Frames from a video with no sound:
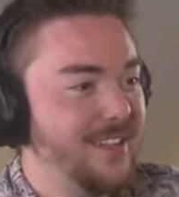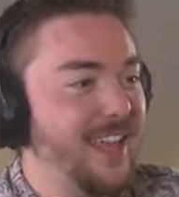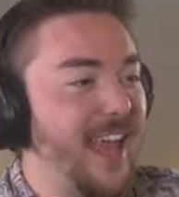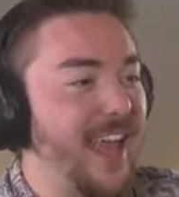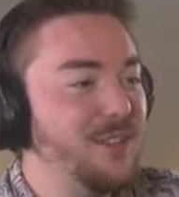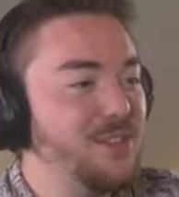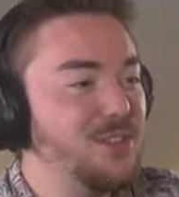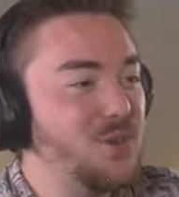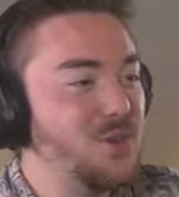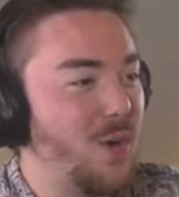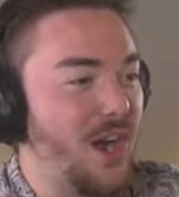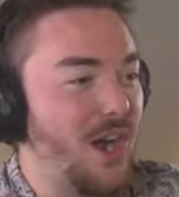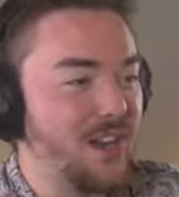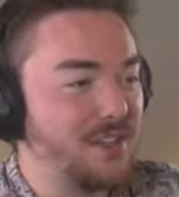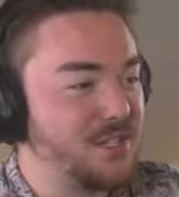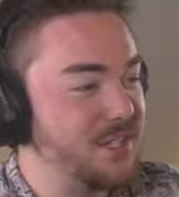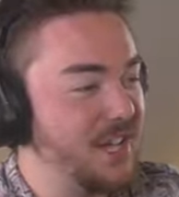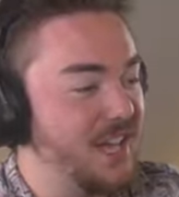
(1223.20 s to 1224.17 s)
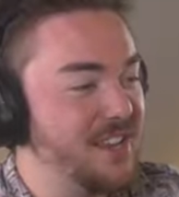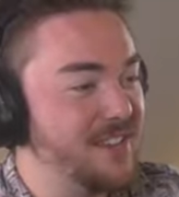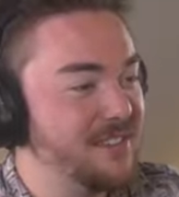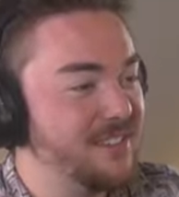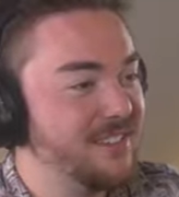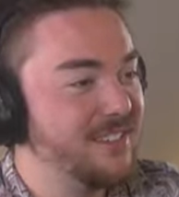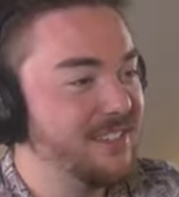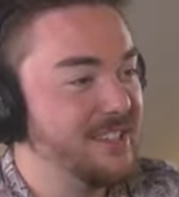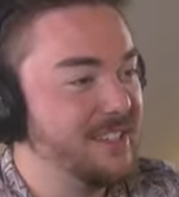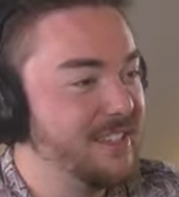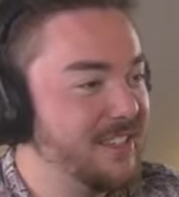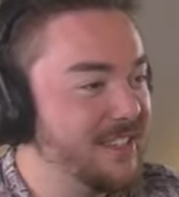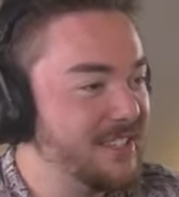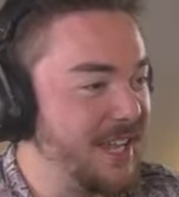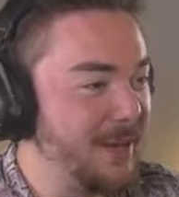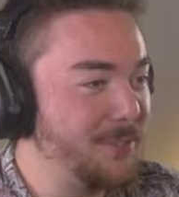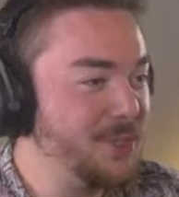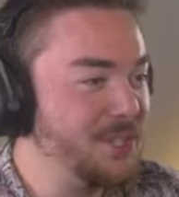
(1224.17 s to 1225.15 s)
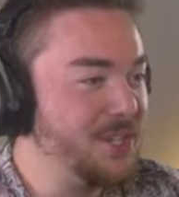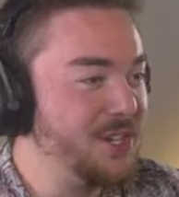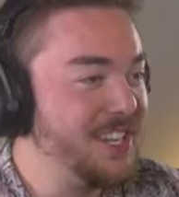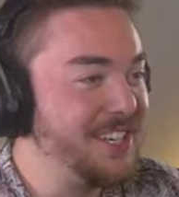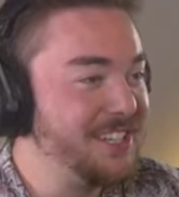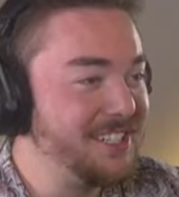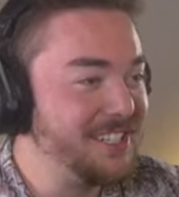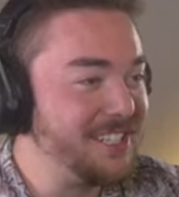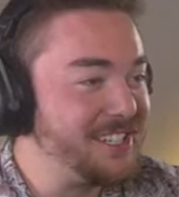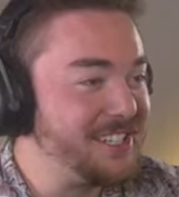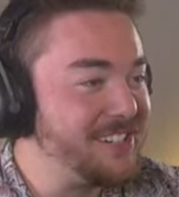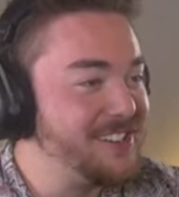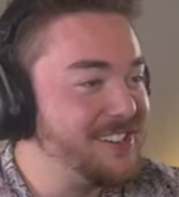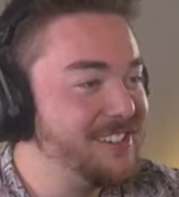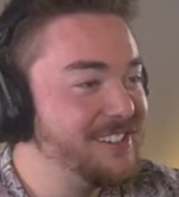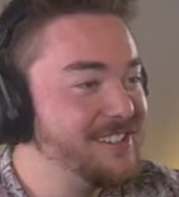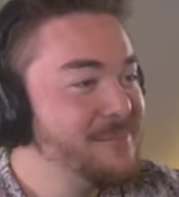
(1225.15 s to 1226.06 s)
Yeah, you are, son. Is that what you needed to hear?